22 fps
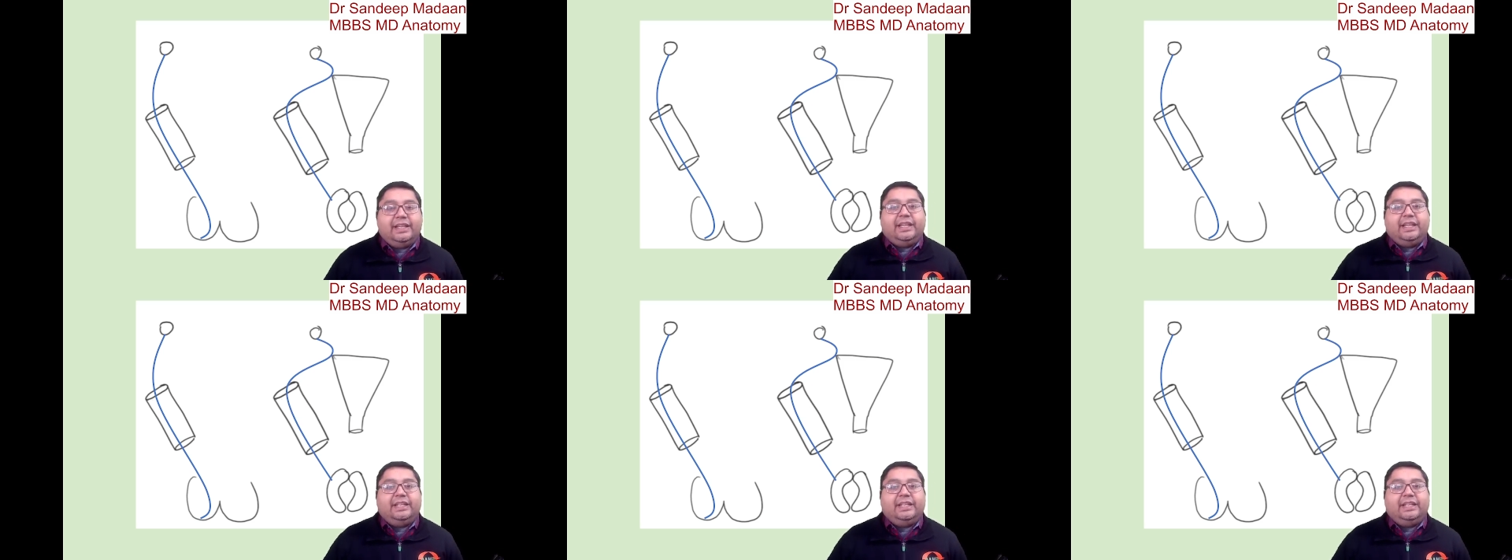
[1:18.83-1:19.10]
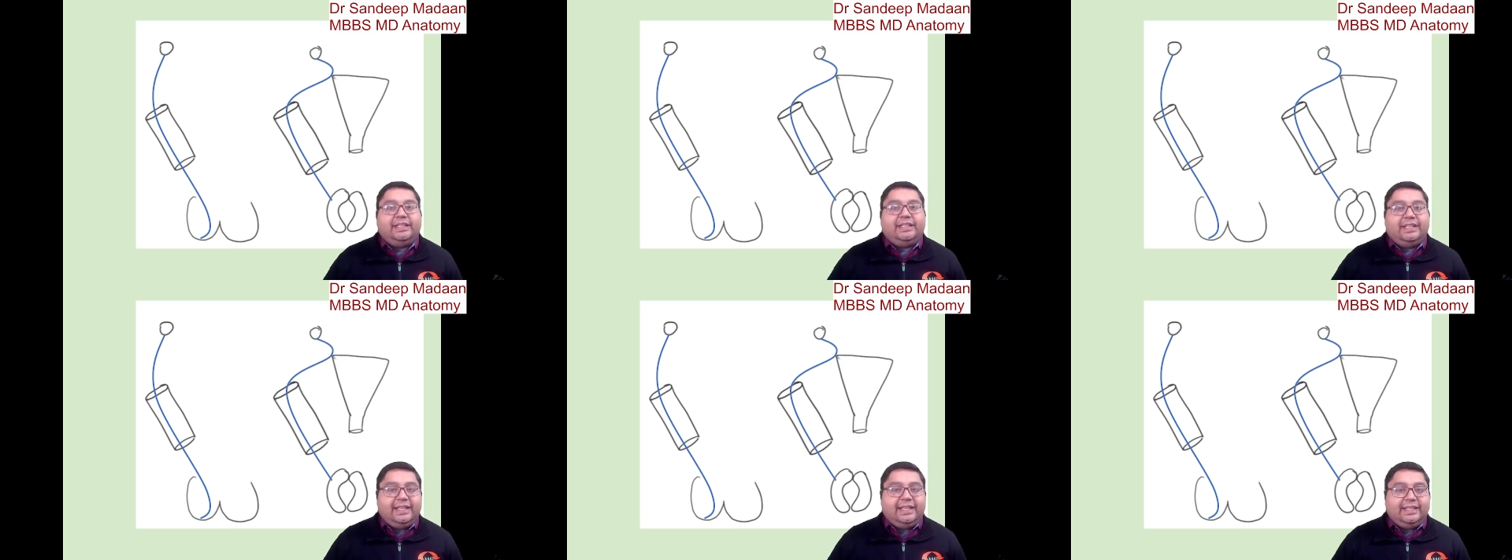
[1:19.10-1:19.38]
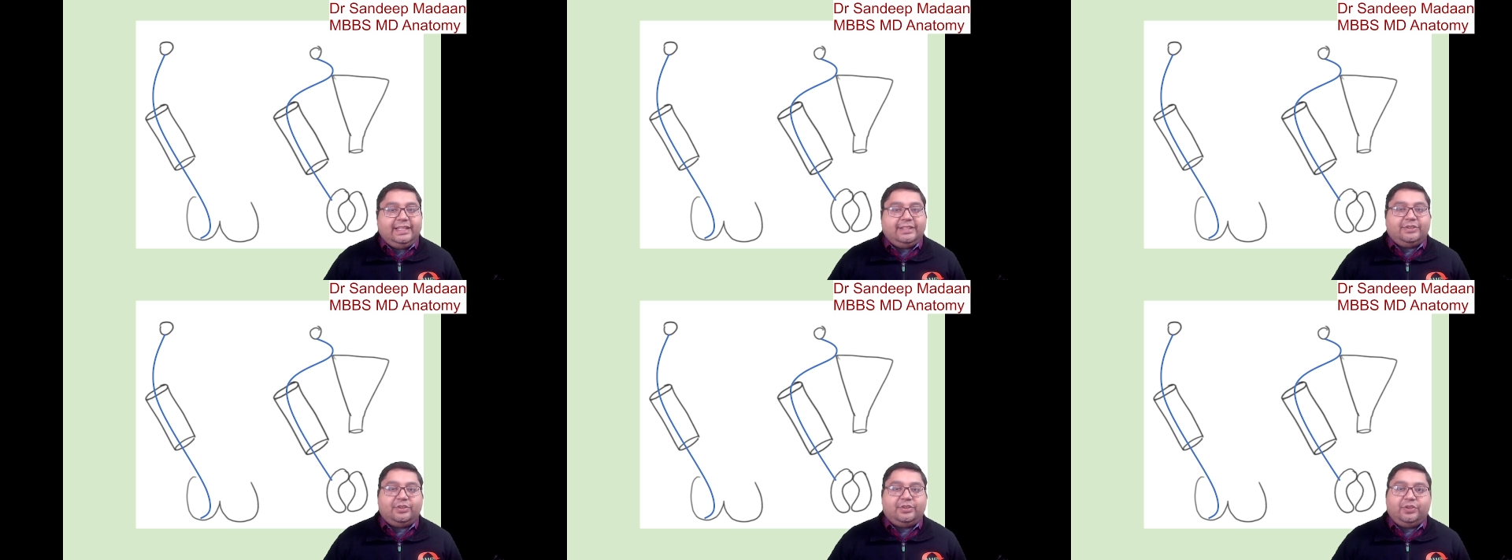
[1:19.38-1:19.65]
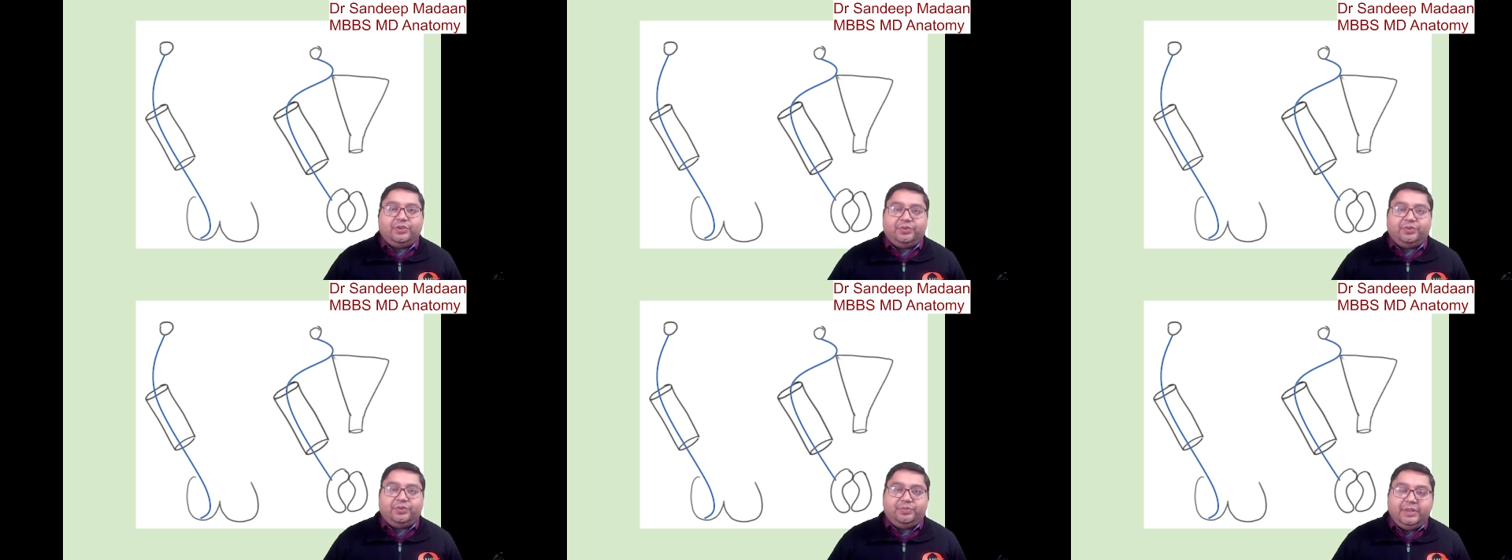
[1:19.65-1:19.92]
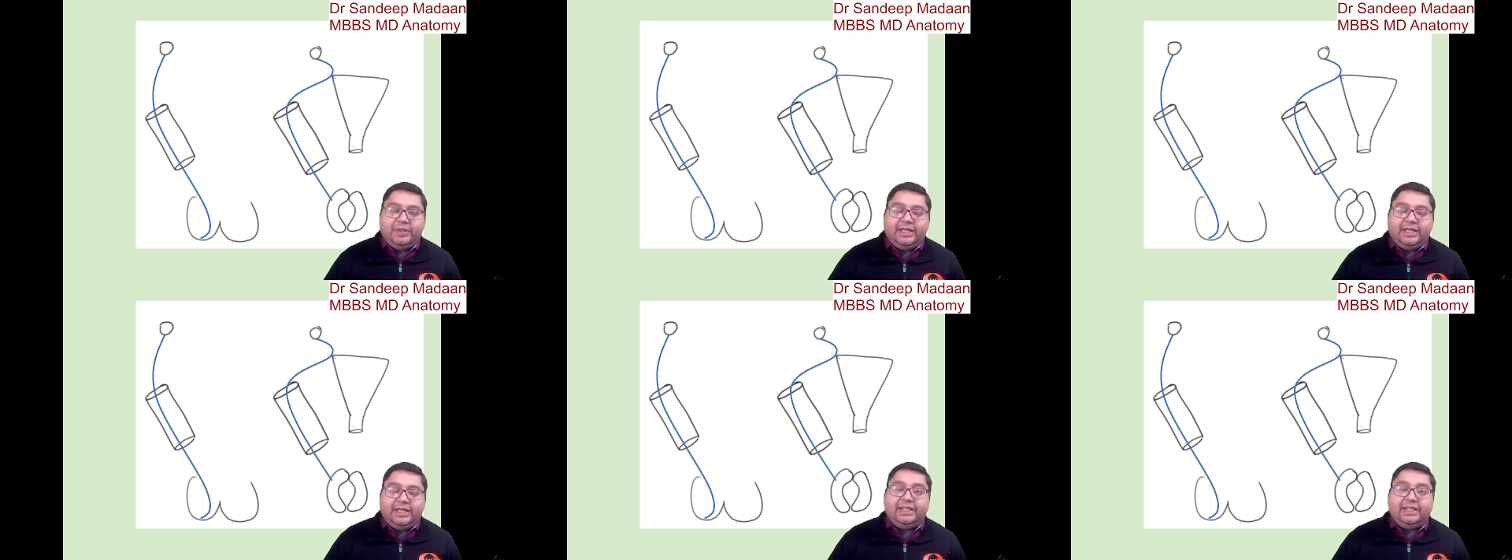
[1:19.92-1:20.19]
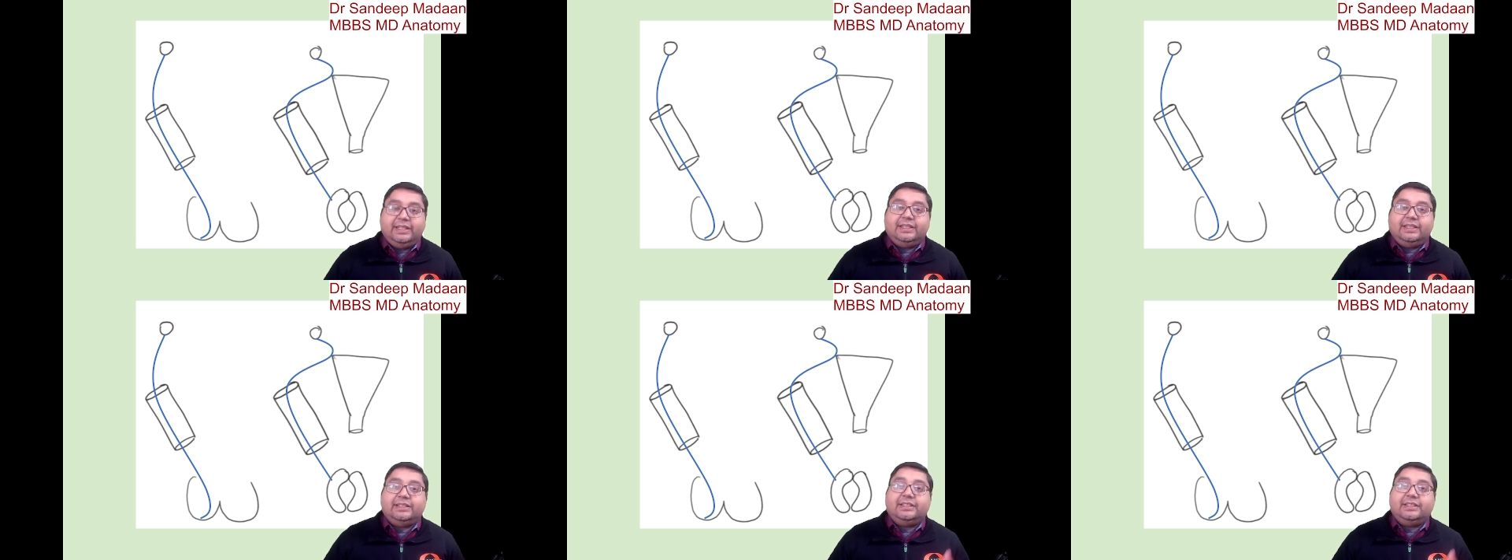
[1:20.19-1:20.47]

In case of male,